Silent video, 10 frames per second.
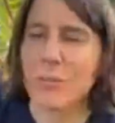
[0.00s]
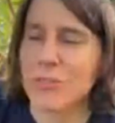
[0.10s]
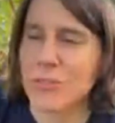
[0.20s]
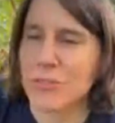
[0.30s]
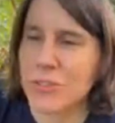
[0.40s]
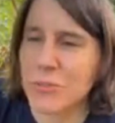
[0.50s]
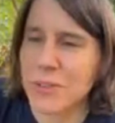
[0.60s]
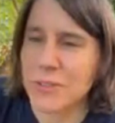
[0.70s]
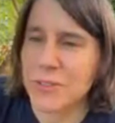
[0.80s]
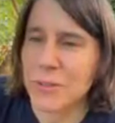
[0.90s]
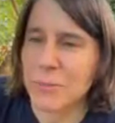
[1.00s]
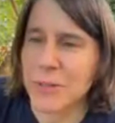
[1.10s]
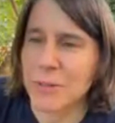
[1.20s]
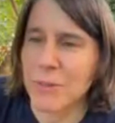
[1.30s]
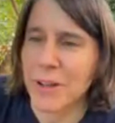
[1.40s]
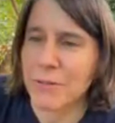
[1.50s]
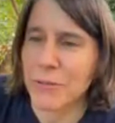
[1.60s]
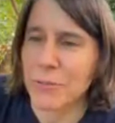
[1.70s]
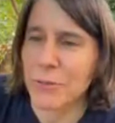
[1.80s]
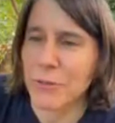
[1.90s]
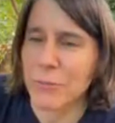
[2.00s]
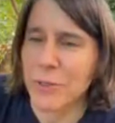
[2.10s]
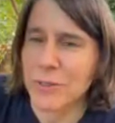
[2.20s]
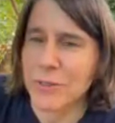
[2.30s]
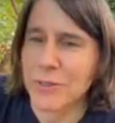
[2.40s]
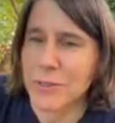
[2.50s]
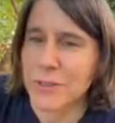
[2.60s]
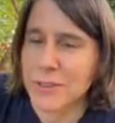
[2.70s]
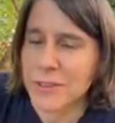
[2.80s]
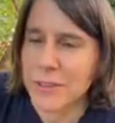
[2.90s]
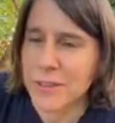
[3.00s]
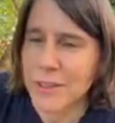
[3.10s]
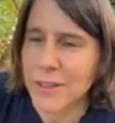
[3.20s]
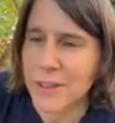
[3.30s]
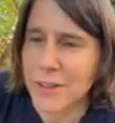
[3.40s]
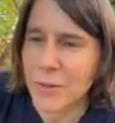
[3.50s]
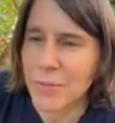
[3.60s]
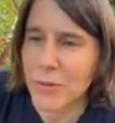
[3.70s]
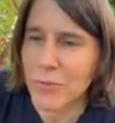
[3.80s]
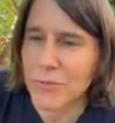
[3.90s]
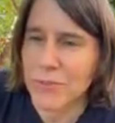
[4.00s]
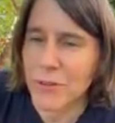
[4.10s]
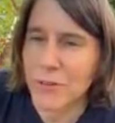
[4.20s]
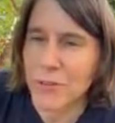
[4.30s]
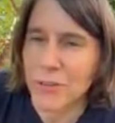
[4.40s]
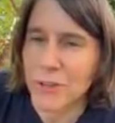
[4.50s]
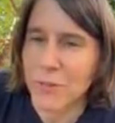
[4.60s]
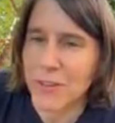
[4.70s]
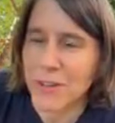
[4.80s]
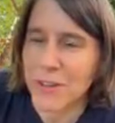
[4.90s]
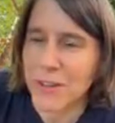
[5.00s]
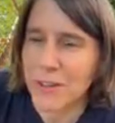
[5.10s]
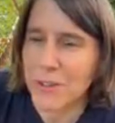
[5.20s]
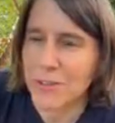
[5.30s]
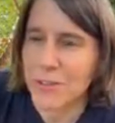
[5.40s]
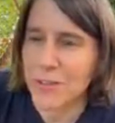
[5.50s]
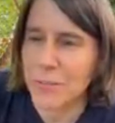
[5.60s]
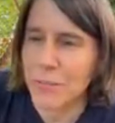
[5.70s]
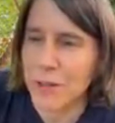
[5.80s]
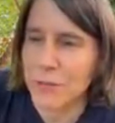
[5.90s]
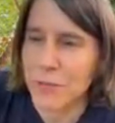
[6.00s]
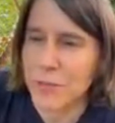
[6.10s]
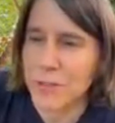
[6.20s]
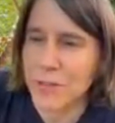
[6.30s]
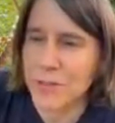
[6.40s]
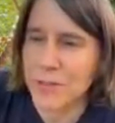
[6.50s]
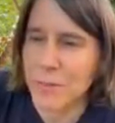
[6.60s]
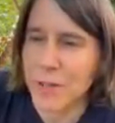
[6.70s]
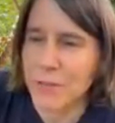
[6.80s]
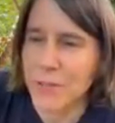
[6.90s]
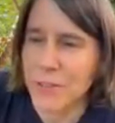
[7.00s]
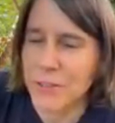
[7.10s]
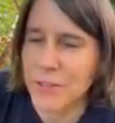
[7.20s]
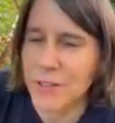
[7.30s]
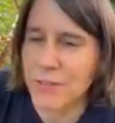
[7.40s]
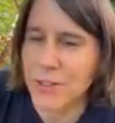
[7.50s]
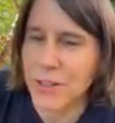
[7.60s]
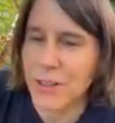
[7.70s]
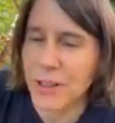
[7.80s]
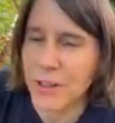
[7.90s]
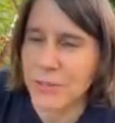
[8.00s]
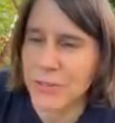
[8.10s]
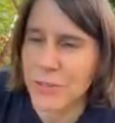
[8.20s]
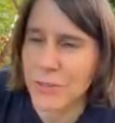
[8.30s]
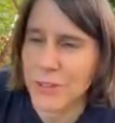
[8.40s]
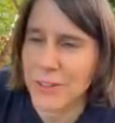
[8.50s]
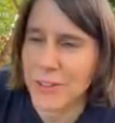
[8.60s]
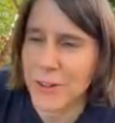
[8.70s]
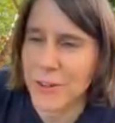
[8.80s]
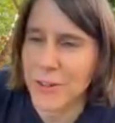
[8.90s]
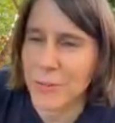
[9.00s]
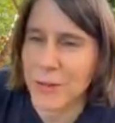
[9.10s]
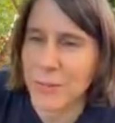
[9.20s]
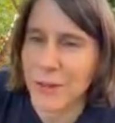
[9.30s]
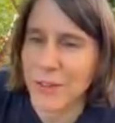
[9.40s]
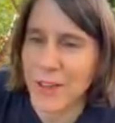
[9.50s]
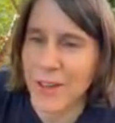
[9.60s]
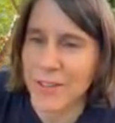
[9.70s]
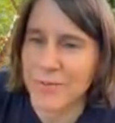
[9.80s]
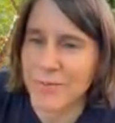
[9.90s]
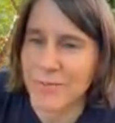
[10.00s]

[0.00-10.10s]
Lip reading: Today we're just doing some mindful movements. And our theme of the day is mindfulness in everyday life. So we're going to talk a little bit about that.